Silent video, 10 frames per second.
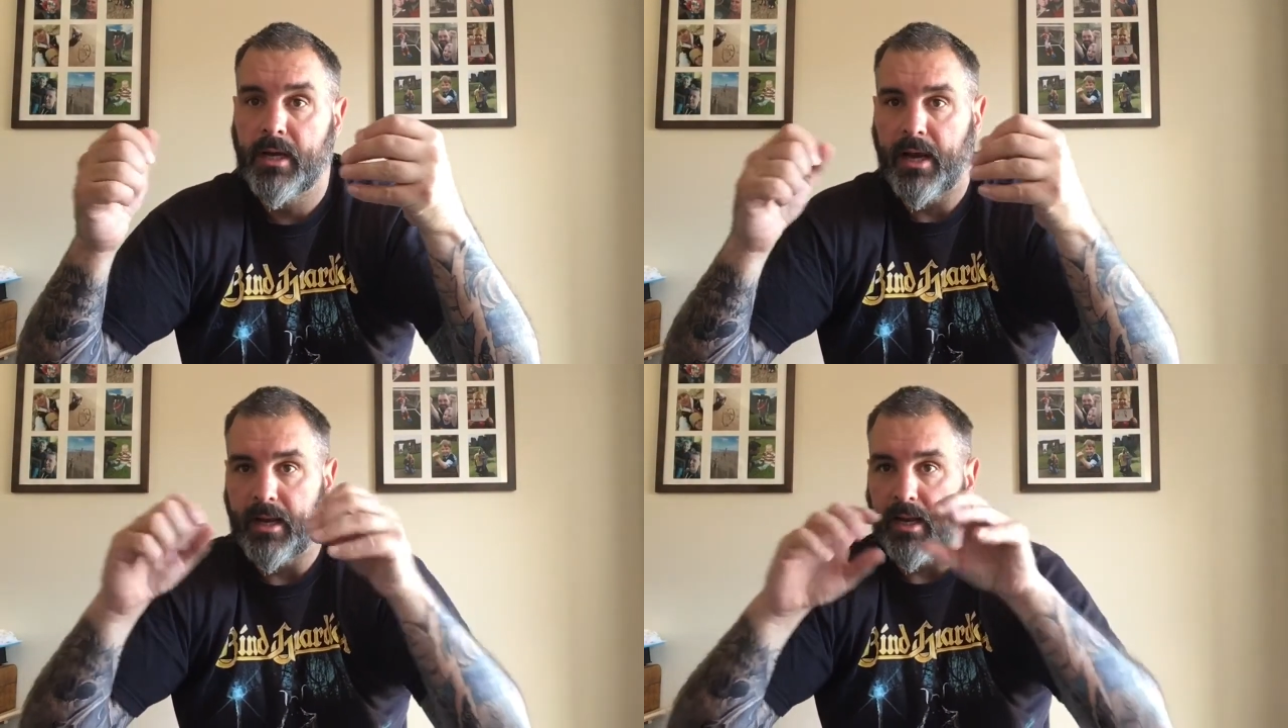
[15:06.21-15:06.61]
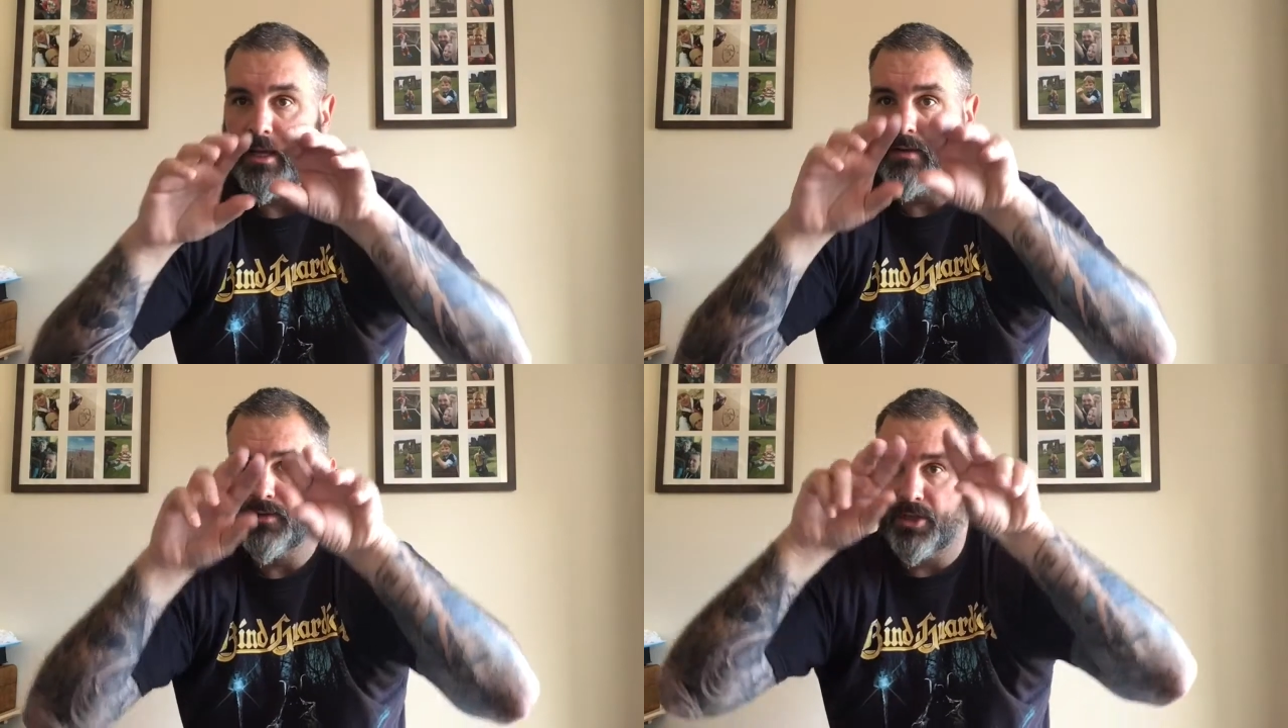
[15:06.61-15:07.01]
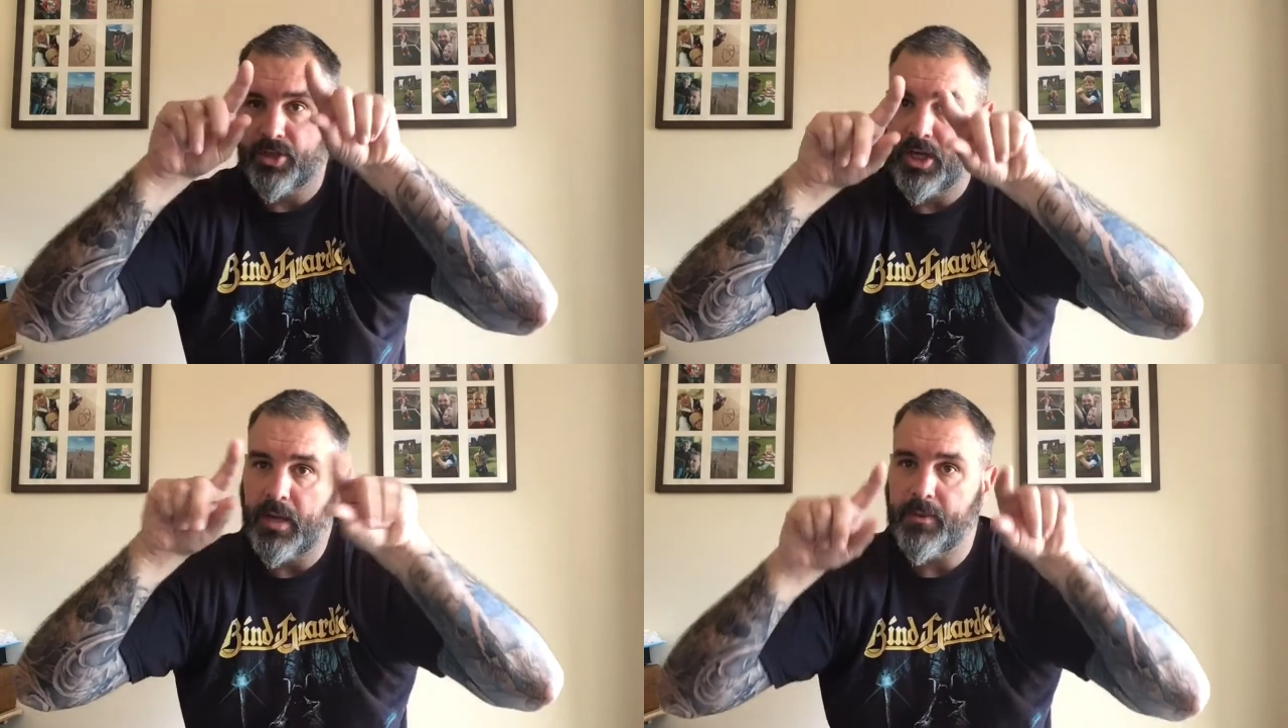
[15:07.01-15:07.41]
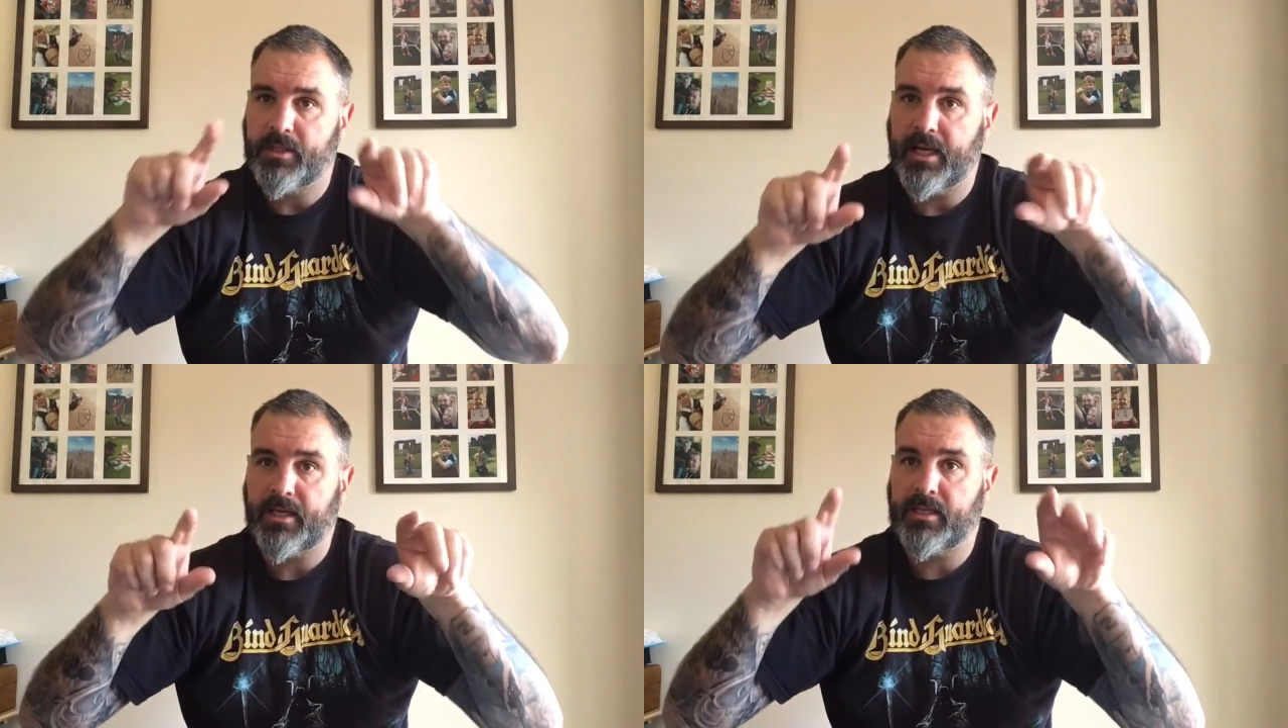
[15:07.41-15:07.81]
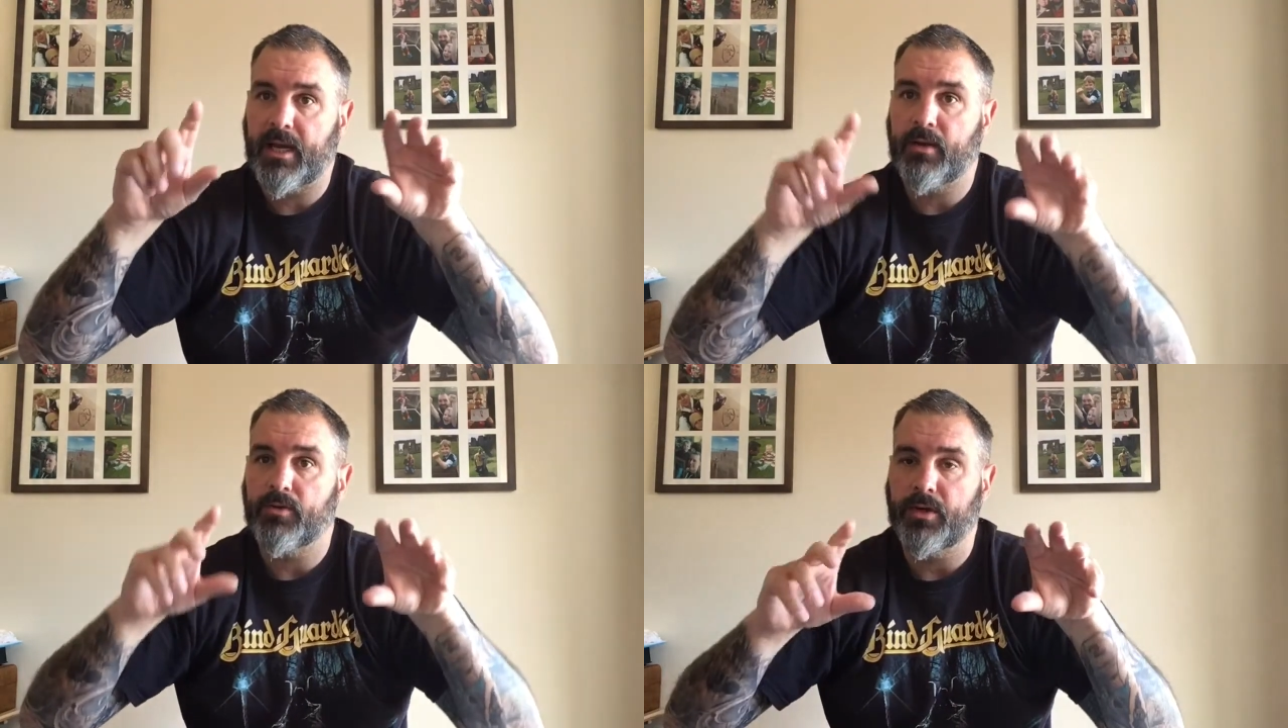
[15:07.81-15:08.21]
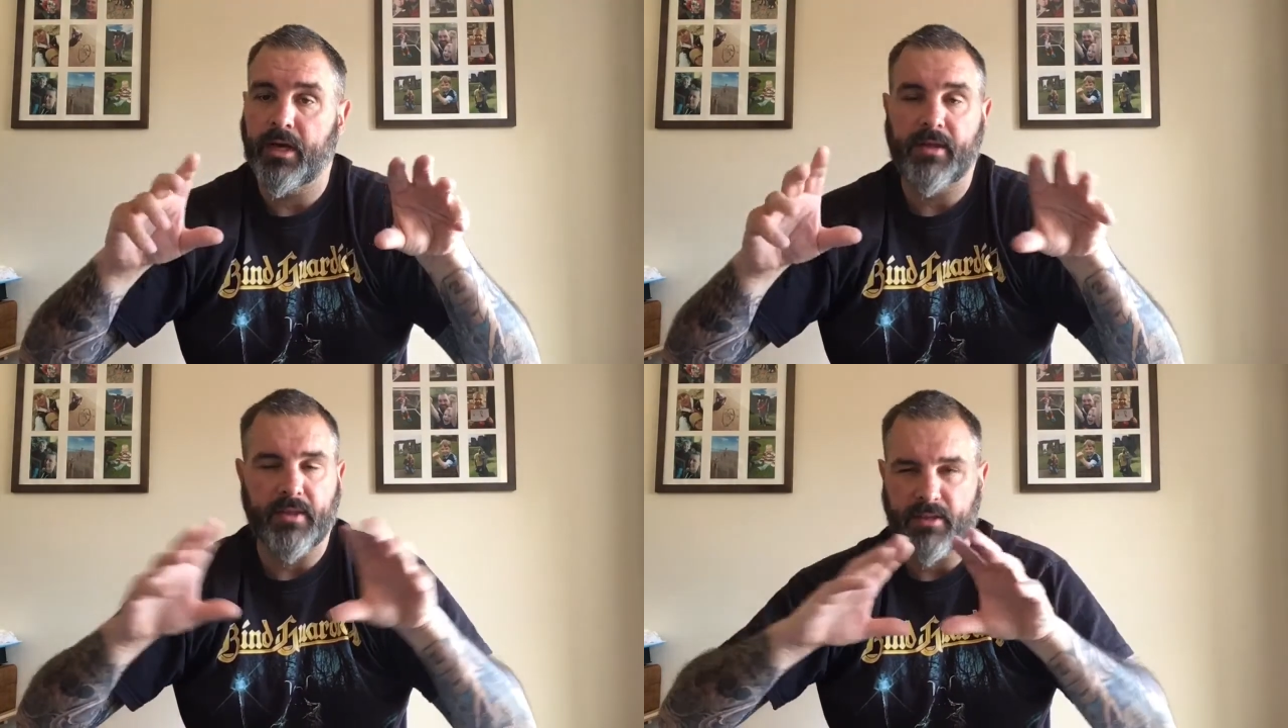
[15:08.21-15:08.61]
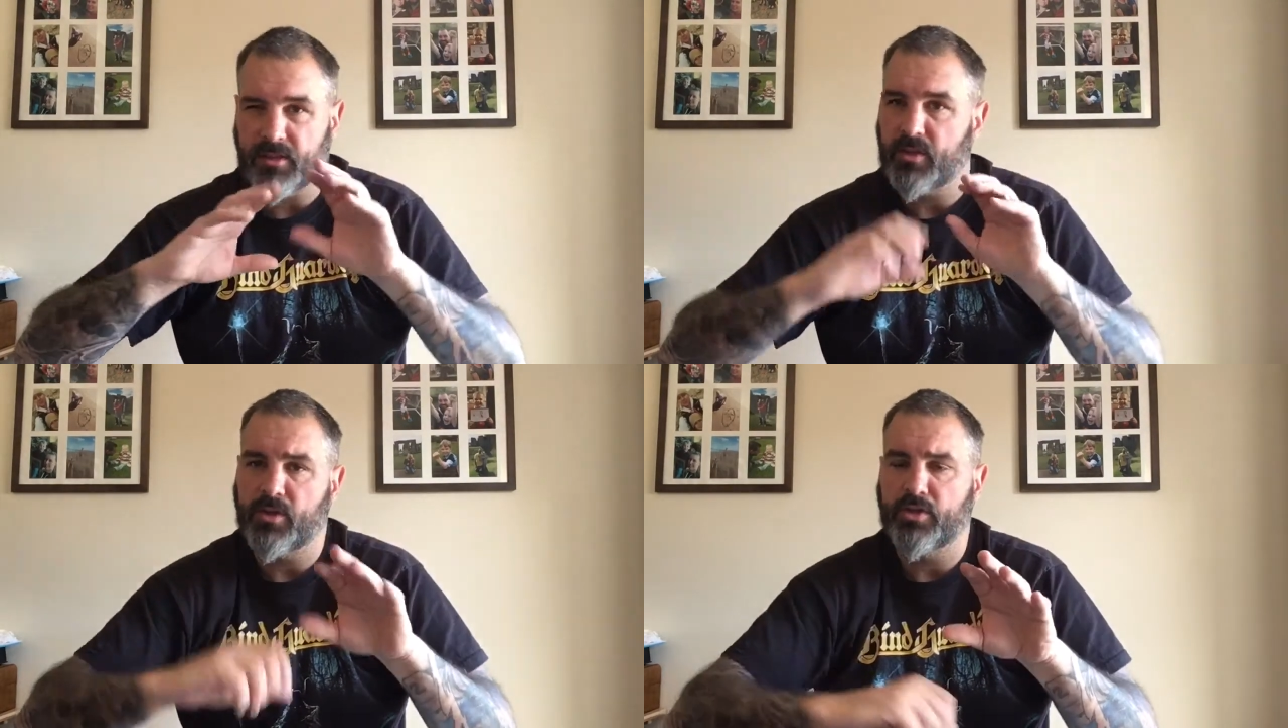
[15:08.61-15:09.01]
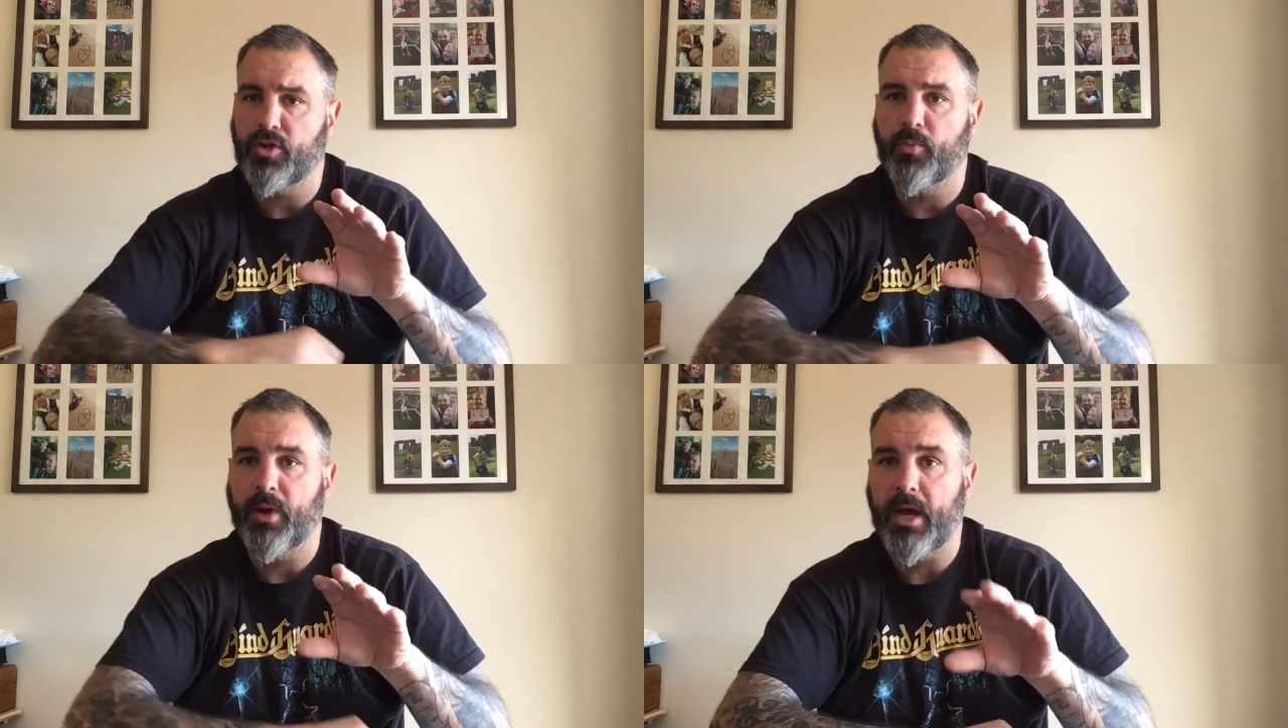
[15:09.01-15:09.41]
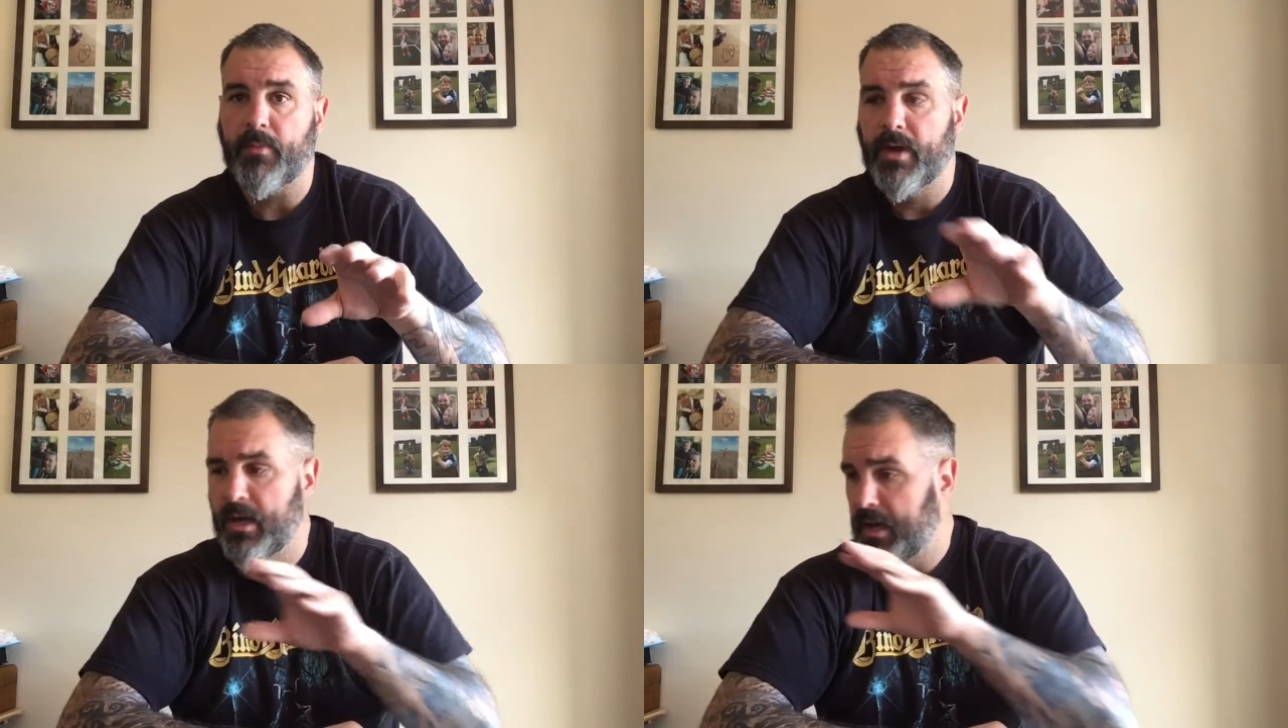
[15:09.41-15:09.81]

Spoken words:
and leaves the shape and textile underneath. It's superb.